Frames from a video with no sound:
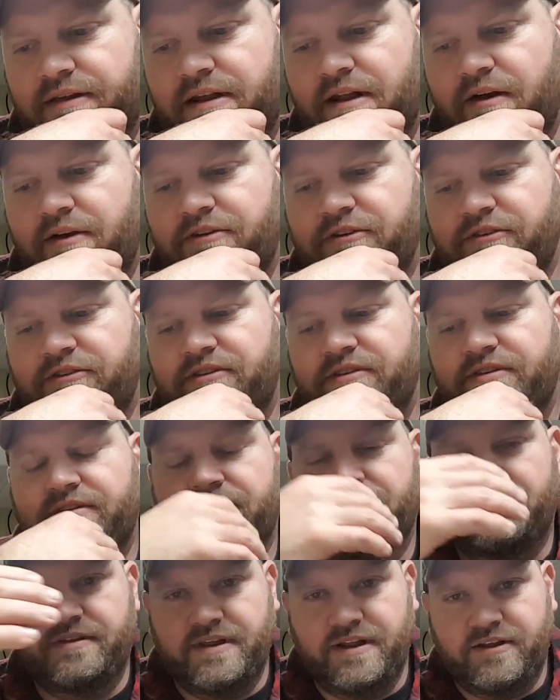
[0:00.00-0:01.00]
I just
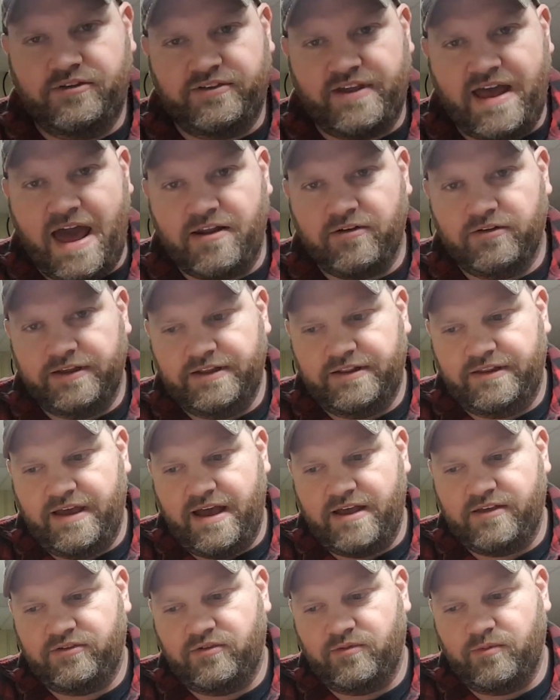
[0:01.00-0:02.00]
did a Saturday
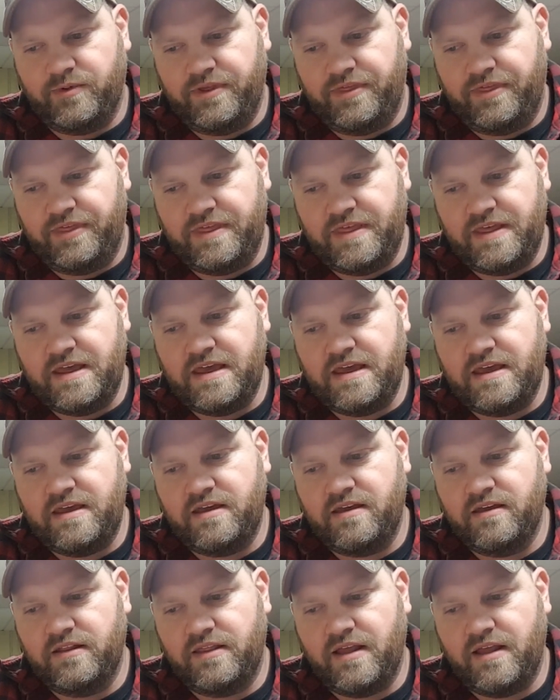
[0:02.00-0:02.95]
test with the